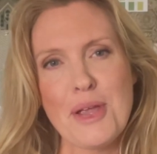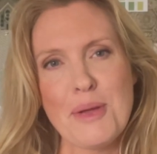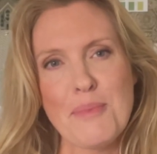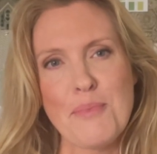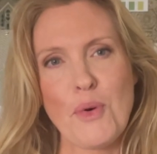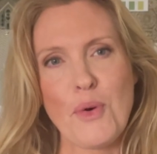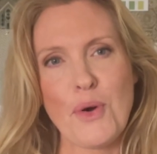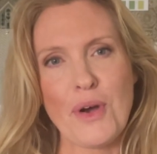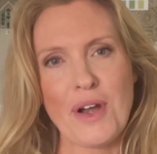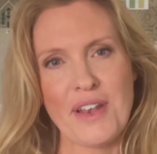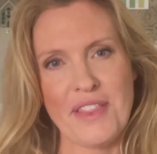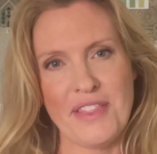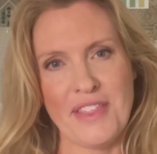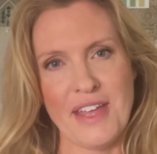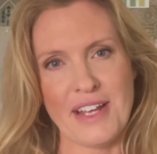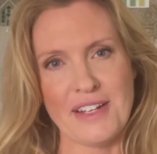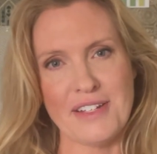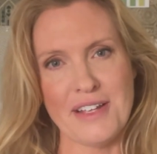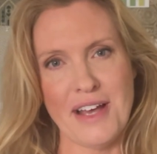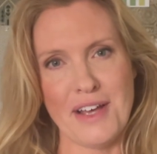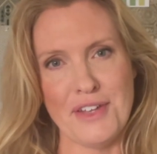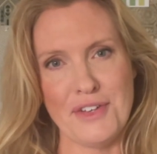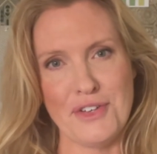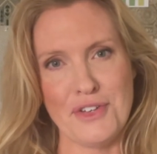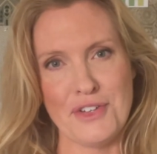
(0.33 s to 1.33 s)
important thing
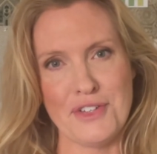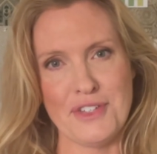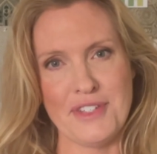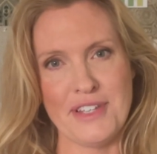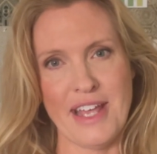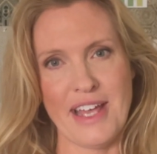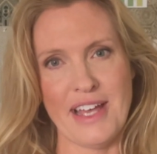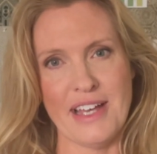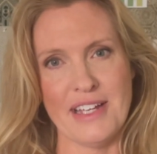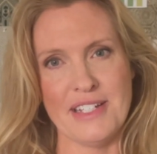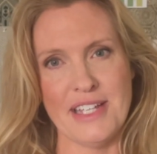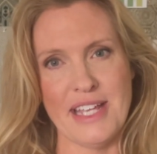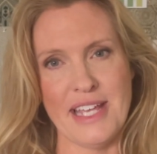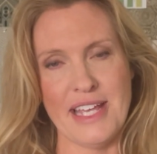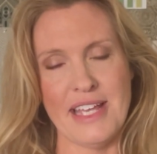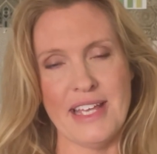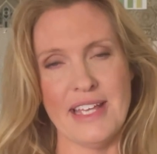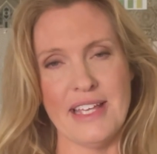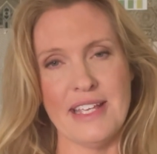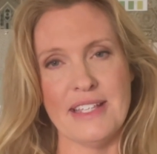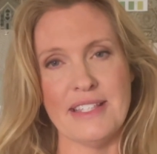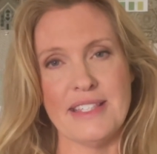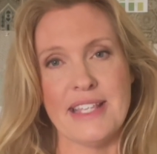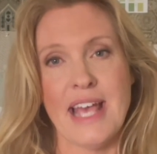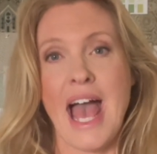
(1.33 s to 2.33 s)
to understand
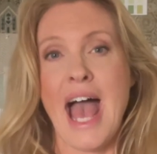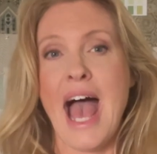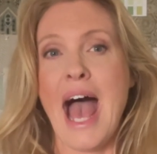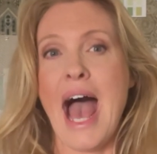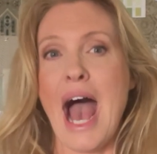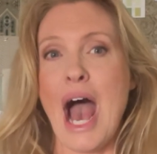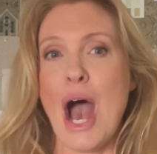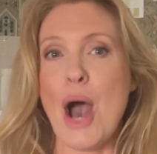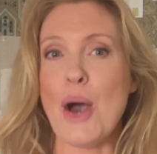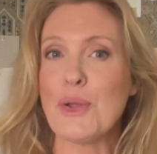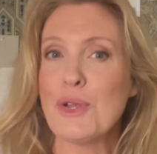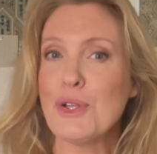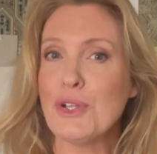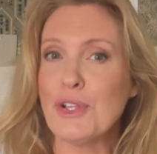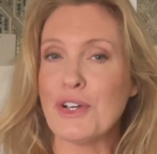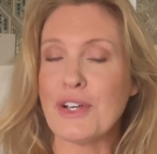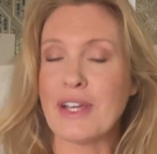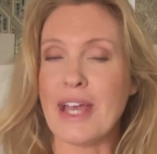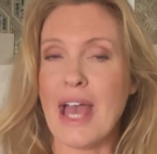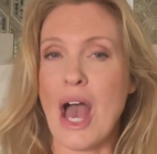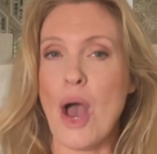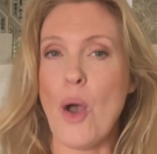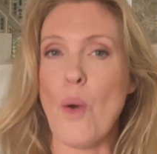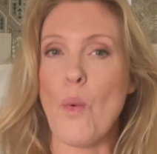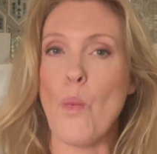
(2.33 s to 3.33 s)
is how to look
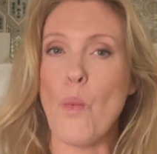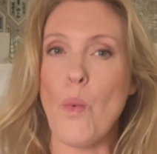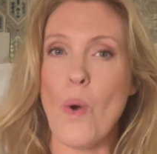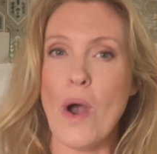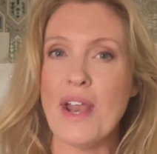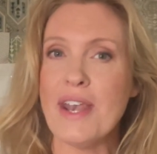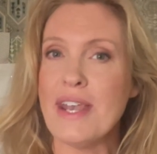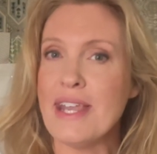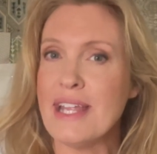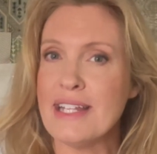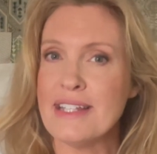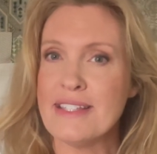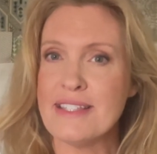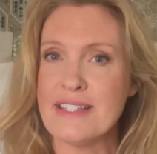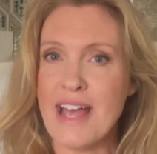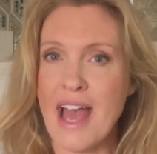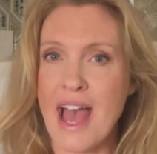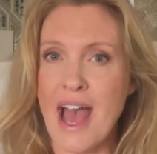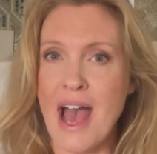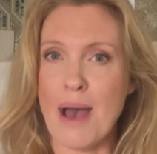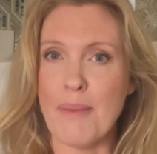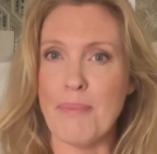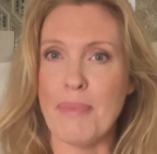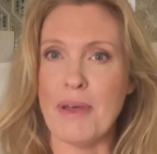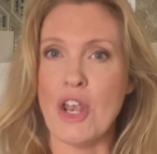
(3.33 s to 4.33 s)
at what needs to
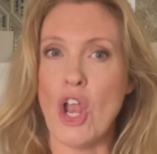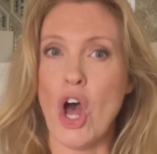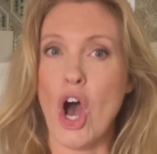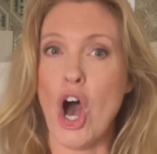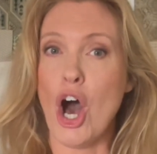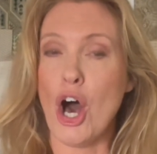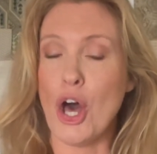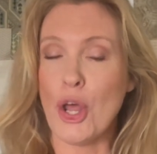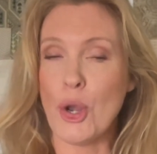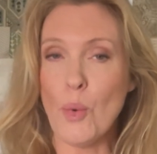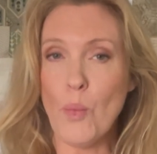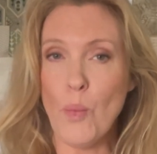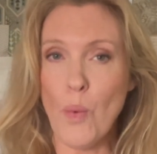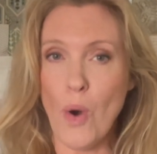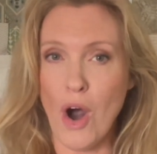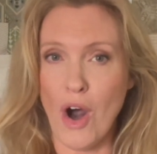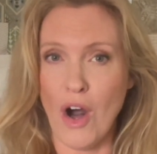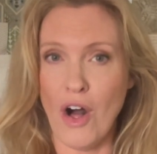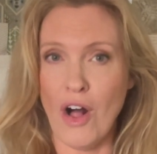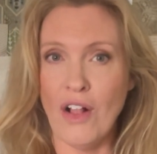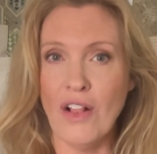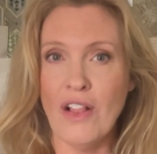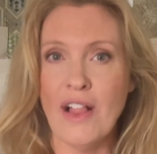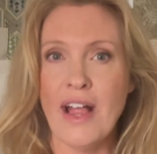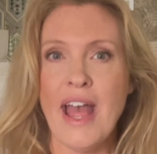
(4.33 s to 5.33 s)
happen on a
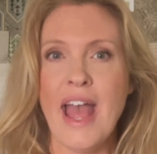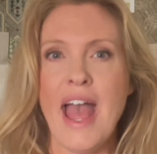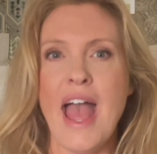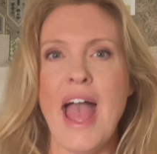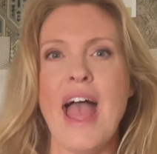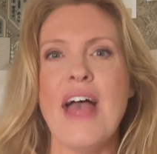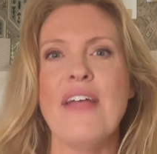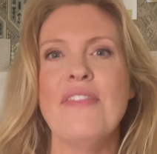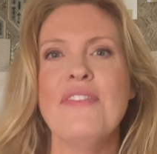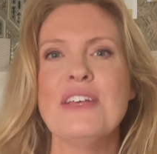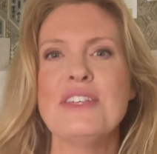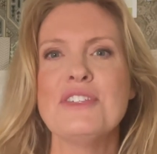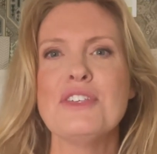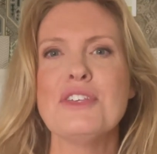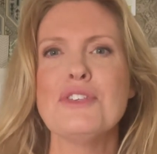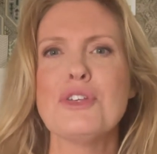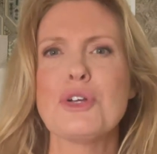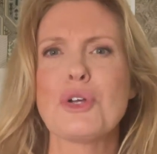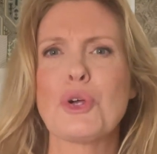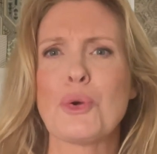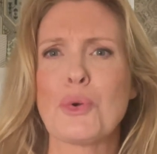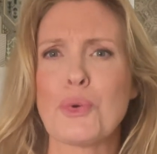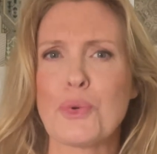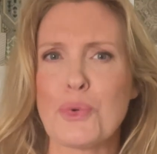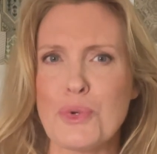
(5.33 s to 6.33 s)
wall, and this is a
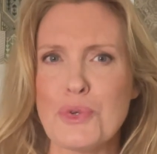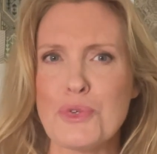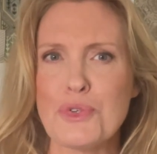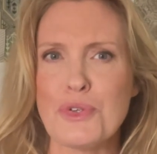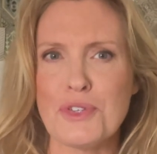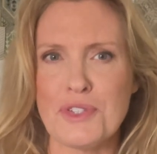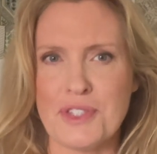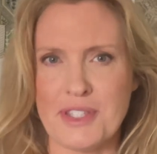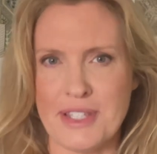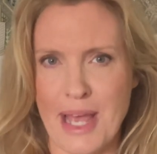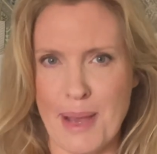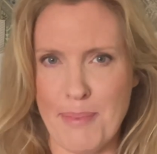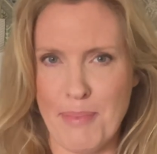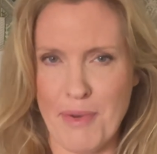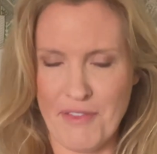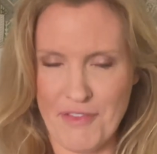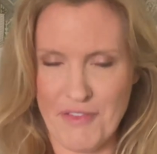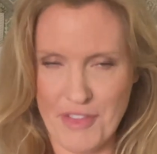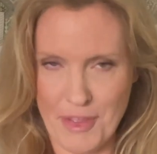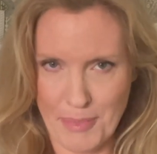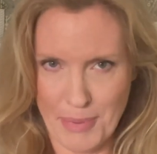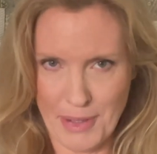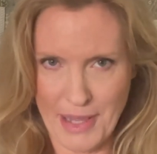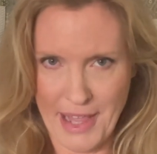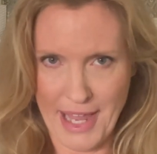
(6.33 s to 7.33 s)
crucial step of
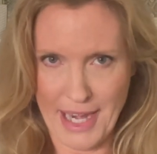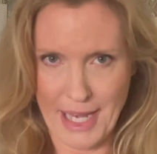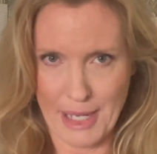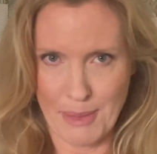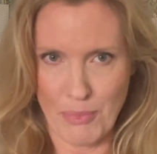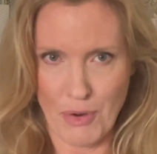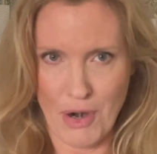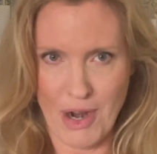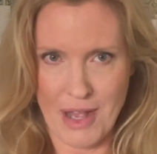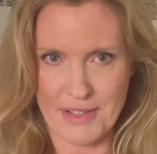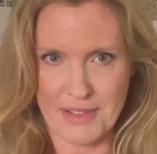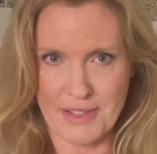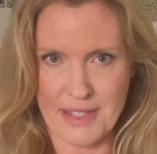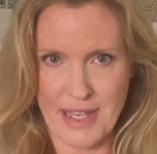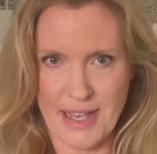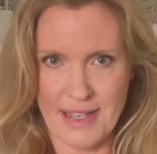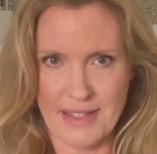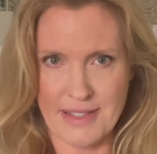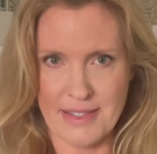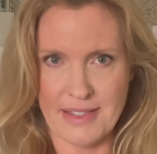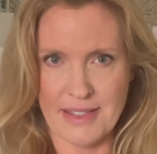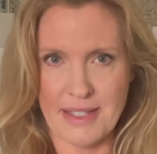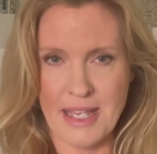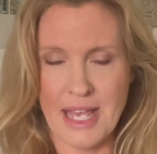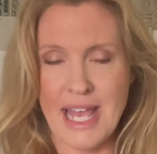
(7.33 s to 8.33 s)
the planning
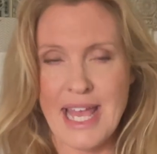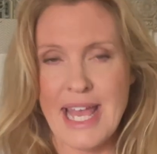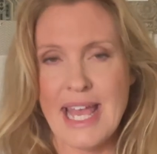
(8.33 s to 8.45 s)
process.